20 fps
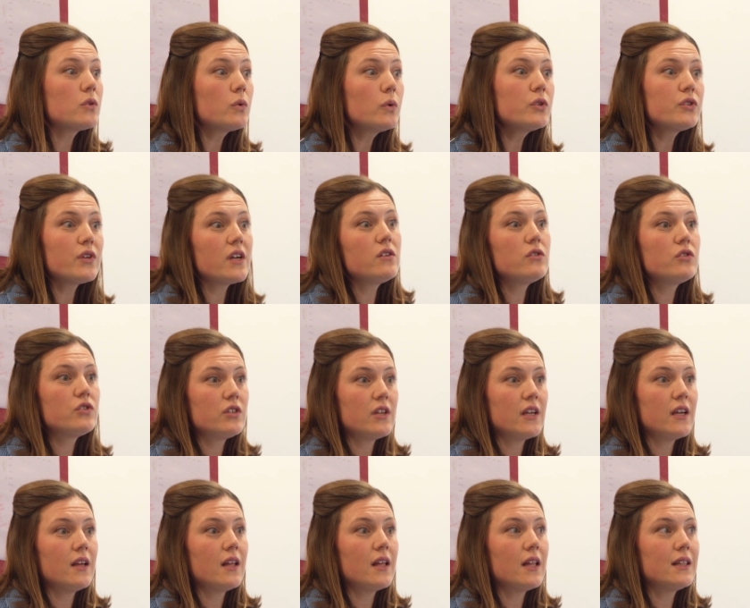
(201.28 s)
also
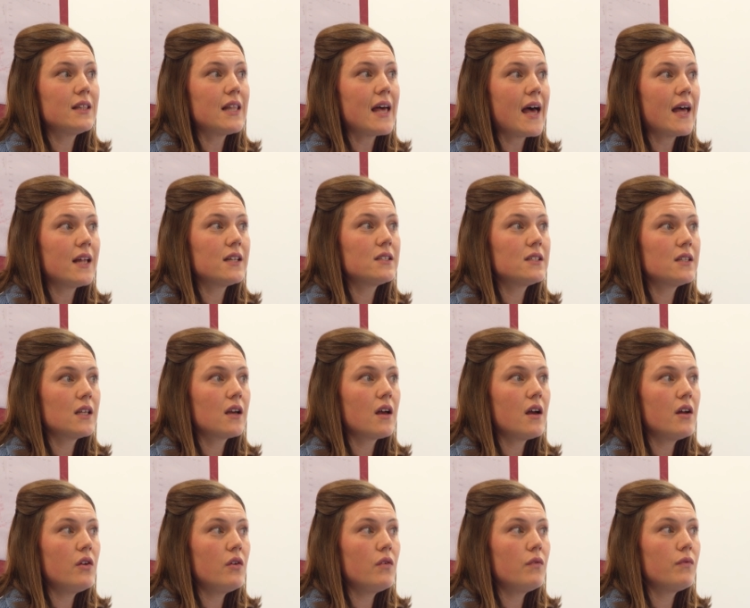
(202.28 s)
interesting that
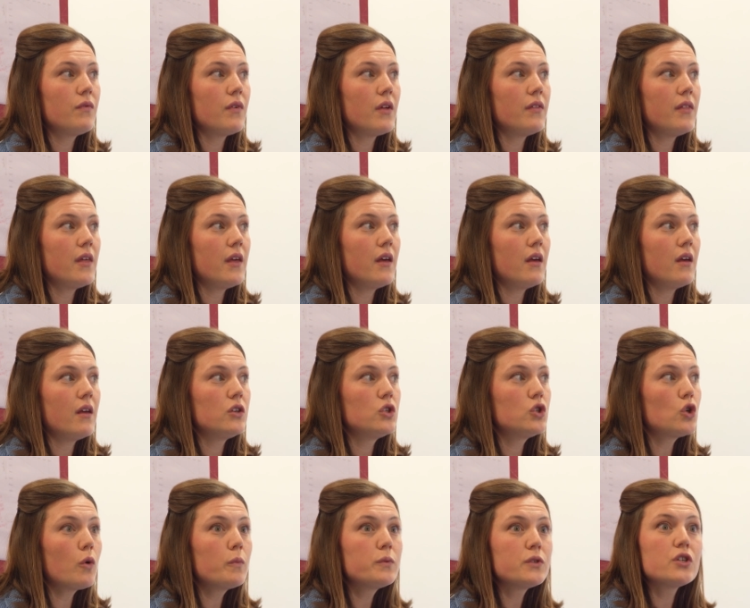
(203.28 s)
the
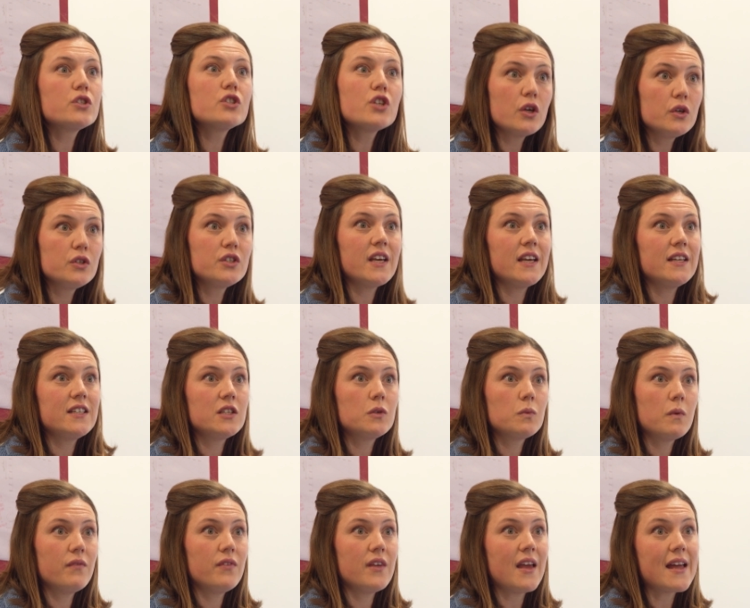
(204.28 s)
jobs associated
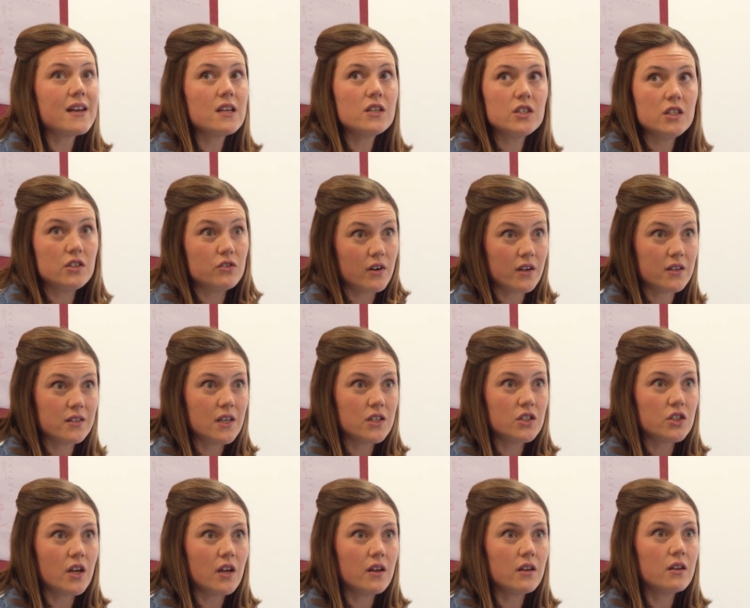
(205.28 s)
with the energy
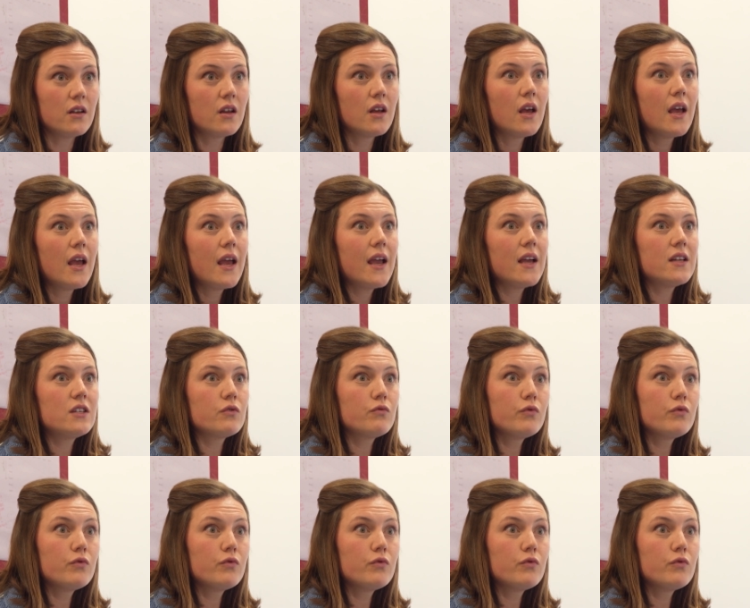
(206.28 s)
transition, it's a